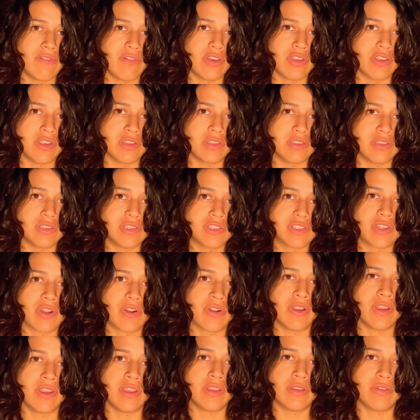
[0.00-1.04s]
a
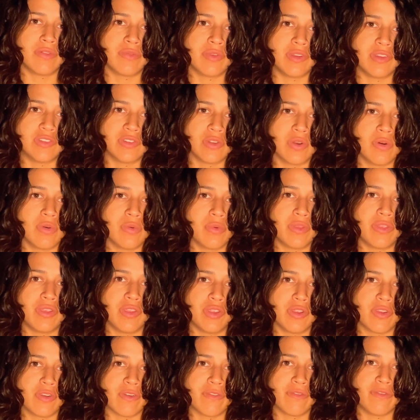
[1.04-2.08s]
certain result within
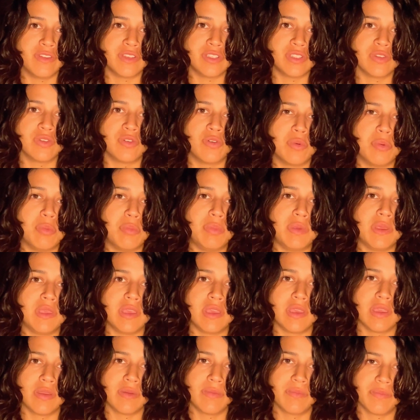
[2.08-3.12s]
your physical
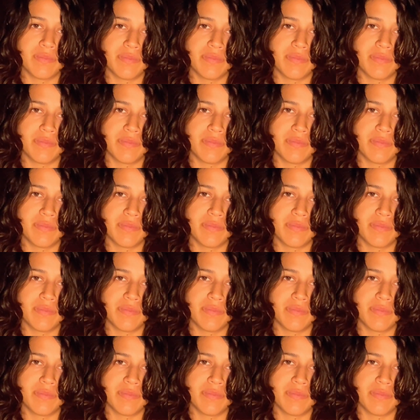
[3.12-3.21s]
being.